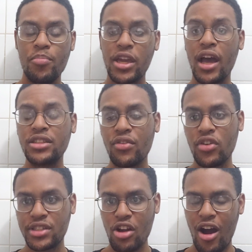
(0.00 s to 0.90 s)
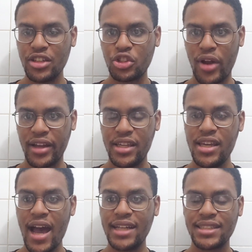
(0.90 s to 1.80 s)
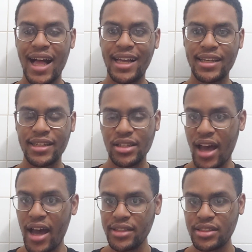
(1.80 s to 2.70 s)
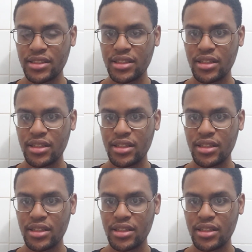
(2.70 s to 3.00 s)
Because of this contract, he has a lot,